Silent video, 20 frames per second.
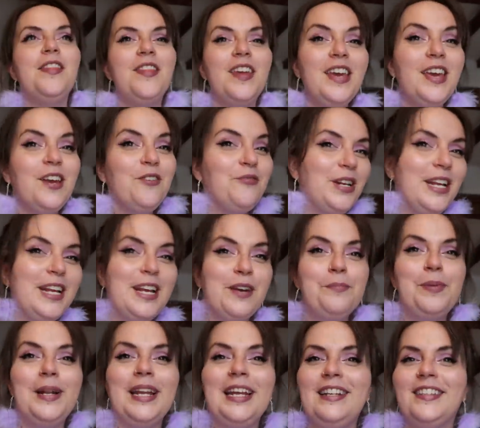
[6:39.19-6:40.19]
I think it really
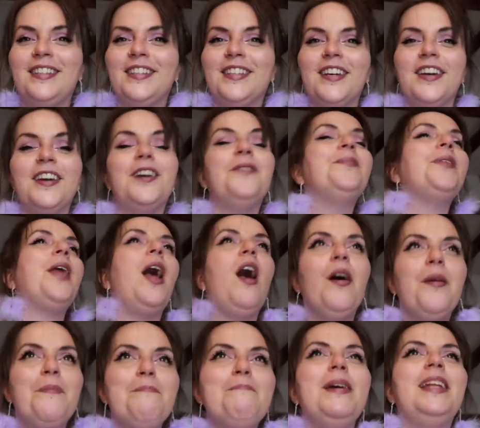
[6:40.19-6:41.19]
completes the,
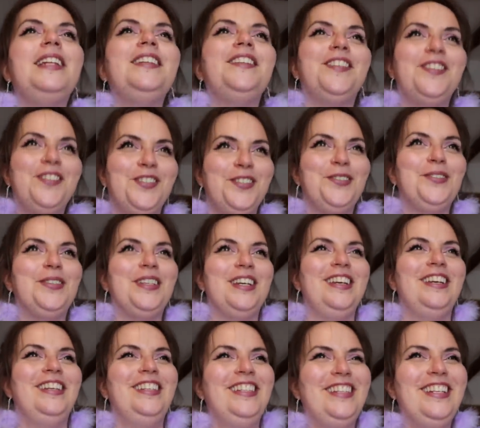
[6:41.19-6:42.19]
I meant to do
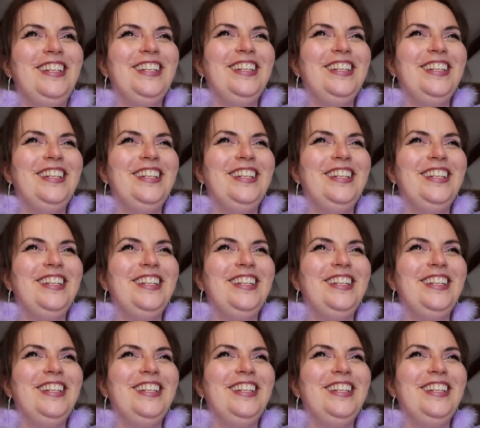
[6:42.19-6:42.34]
this.